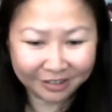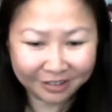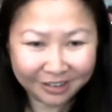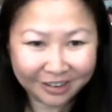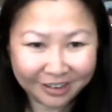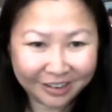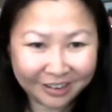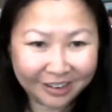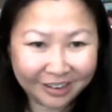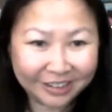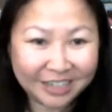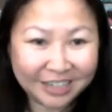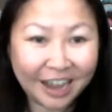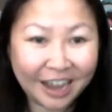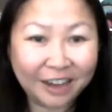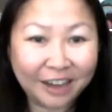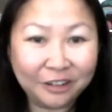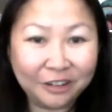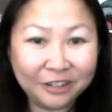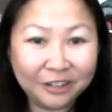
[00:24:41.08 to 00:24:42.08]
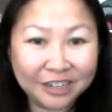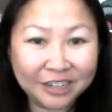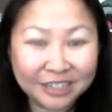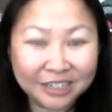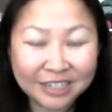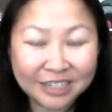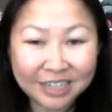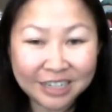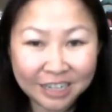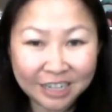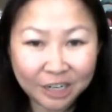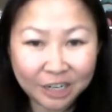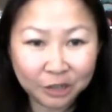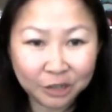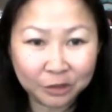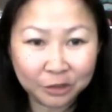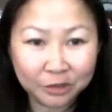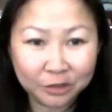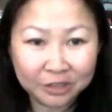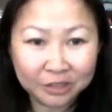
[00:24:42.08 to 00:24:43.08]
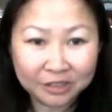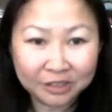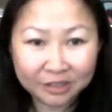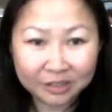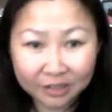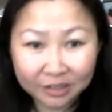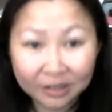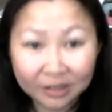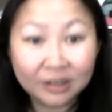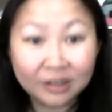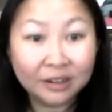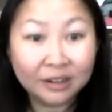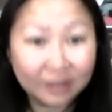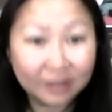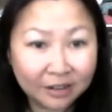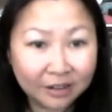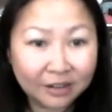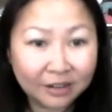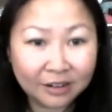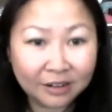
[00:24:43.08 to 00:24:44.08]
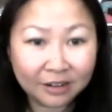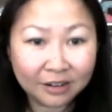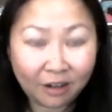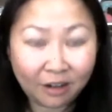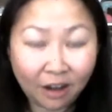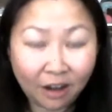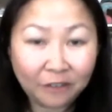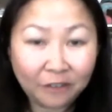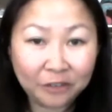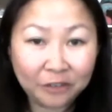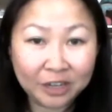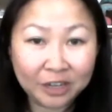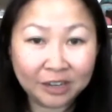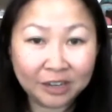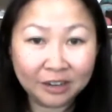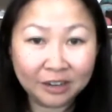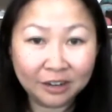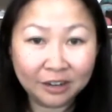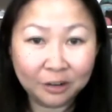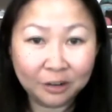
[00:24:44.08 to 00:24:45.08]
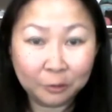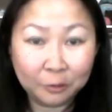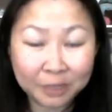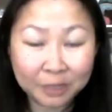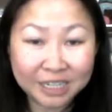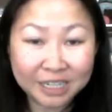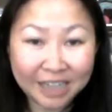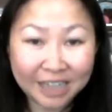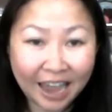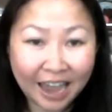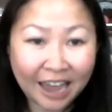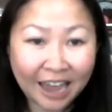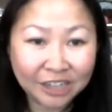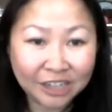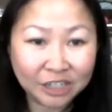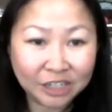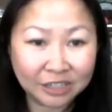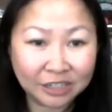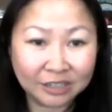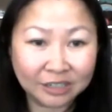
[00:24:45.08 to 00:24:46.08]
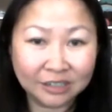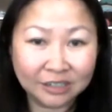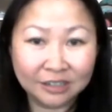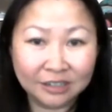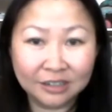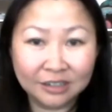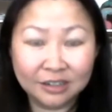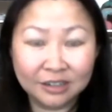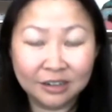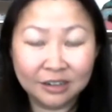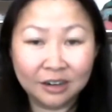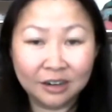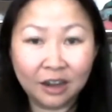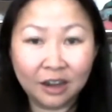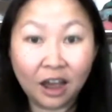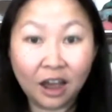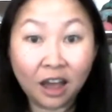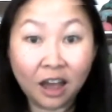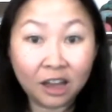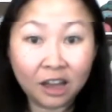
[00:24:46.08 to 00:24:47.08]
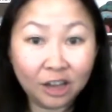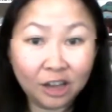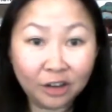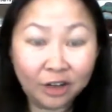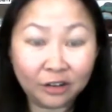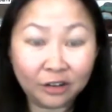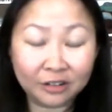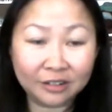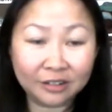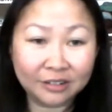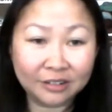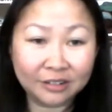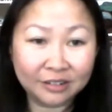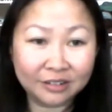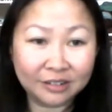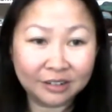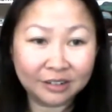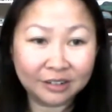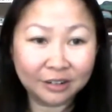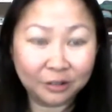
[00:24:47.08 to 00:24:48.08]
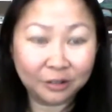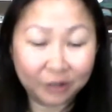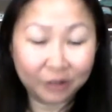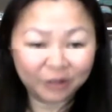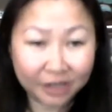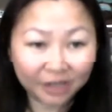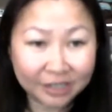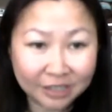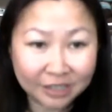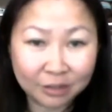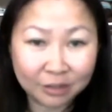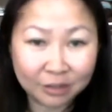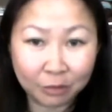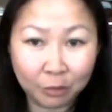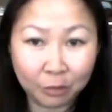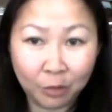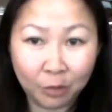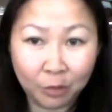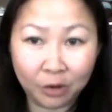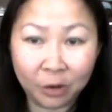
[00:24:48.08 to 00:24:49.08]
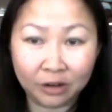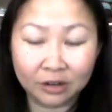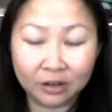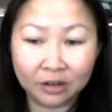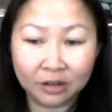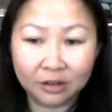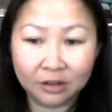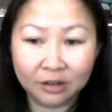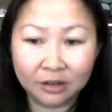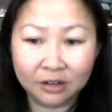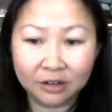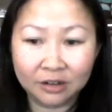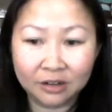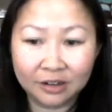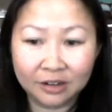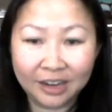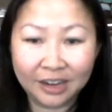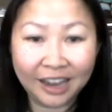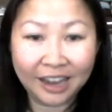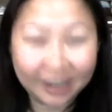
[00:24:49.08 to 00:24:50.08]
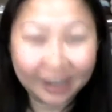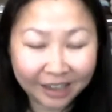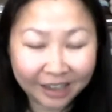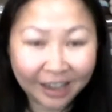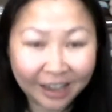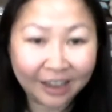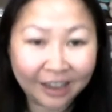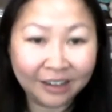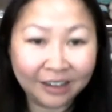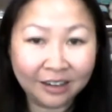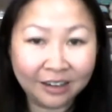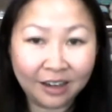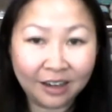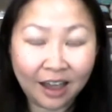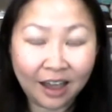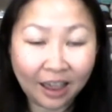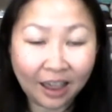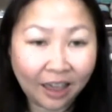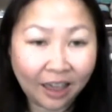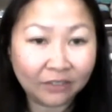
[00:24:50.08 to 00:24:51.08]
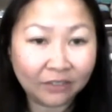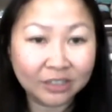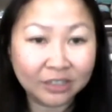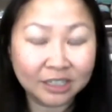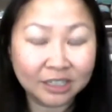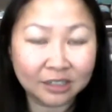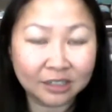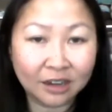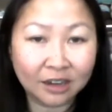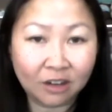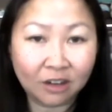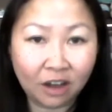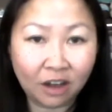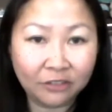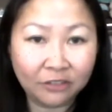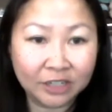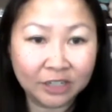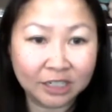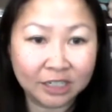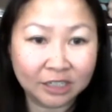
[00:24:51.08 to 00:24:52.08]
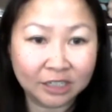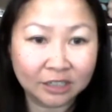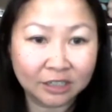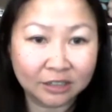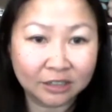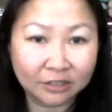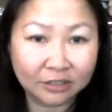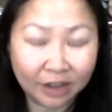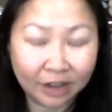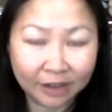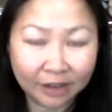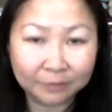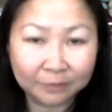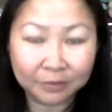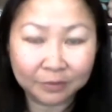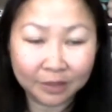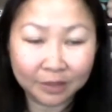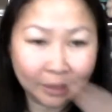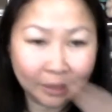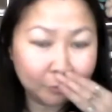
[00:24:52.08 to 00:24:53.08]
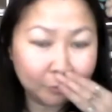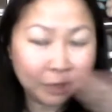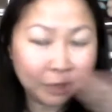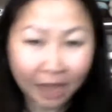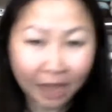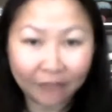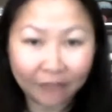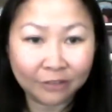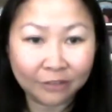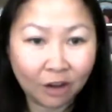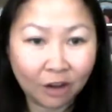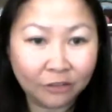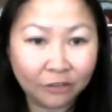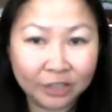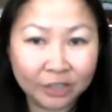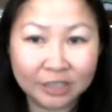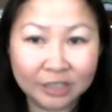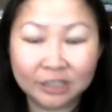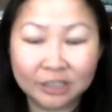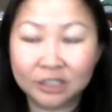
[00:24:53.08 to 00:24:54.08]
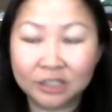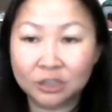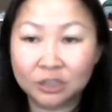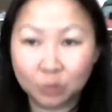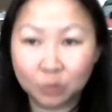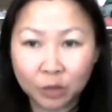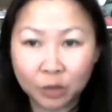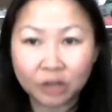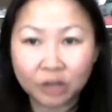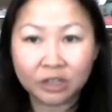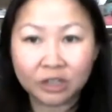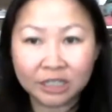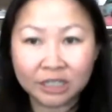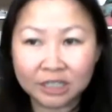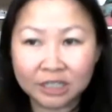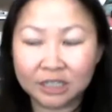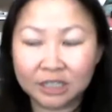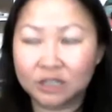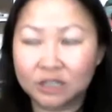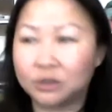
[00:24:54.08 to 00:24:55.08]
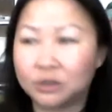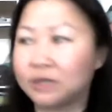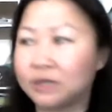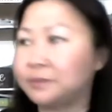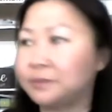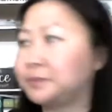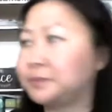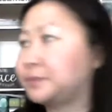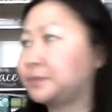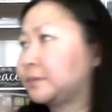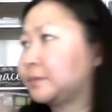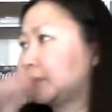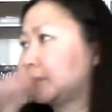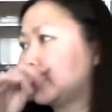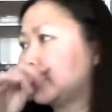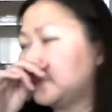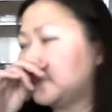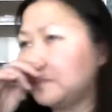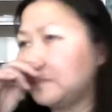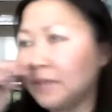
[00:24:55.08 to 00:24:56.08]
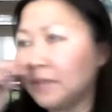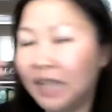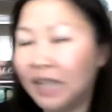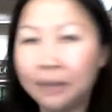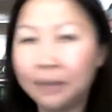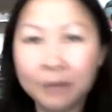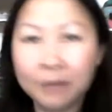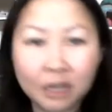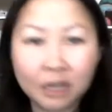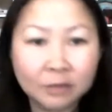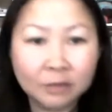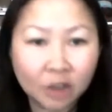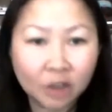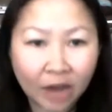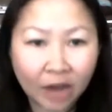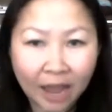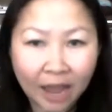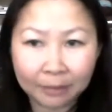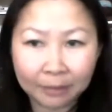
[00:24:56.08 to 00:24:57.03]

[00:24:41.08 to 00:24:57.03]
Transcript: tired is the cue. Coffee was the action. Alert is the reward. And then I have a coffee addiction, right? Then we have coffee addictions. We're addicted to it. It becomes our habit.